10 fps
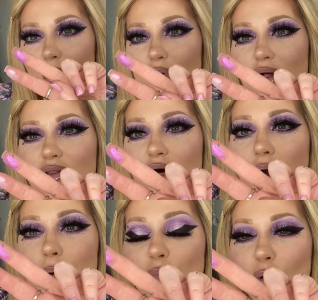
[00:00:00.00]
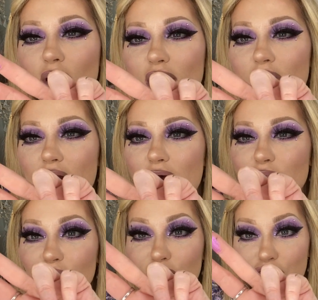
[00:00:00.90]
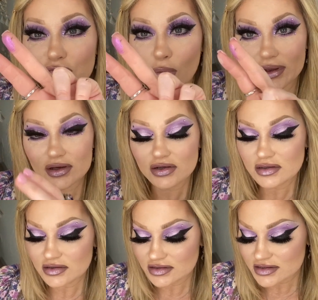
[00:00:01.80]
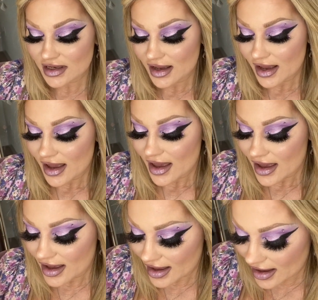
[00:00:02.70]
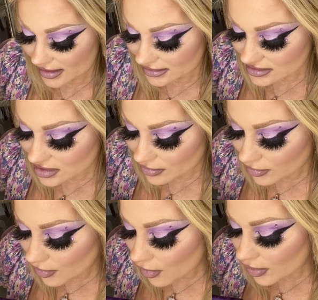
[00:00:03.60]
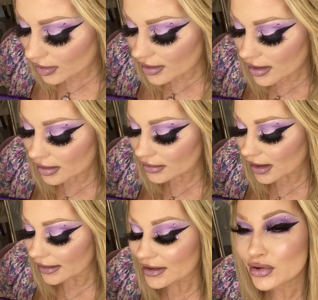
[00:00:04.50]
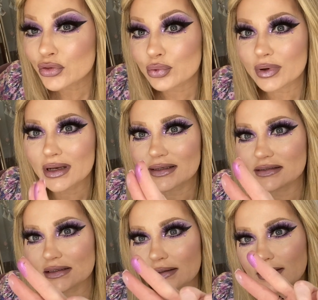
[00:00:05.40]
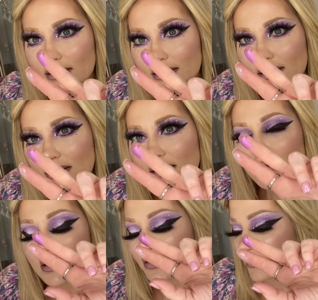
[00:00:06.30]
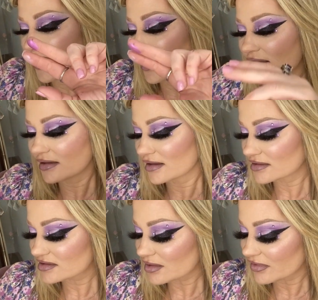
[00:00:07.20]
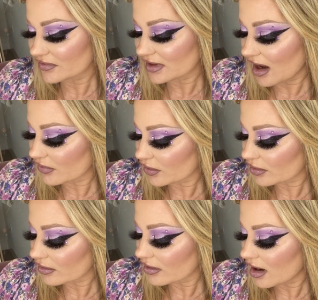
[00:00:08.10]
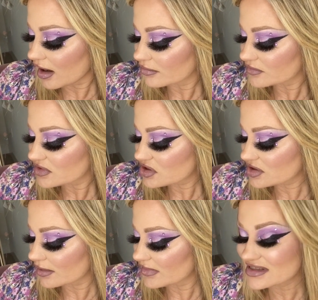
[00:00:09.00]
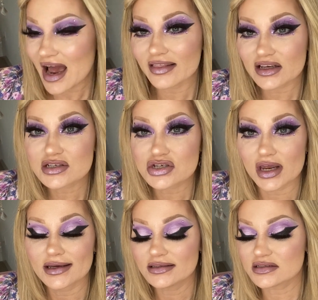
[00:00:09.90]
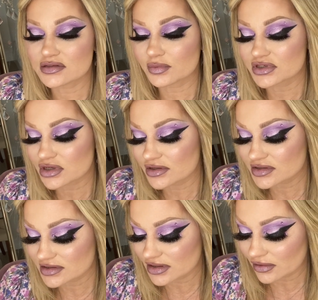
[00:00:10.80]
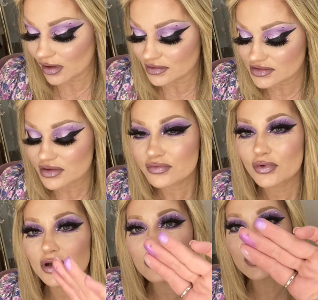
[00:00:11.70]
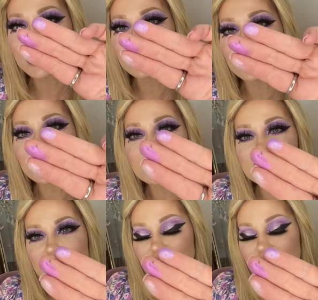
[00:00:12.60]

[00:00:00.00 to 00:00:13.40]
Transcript: a lot more foiled and more like 3D than some of the other metallic shades, which are still also foiled. But if you can see the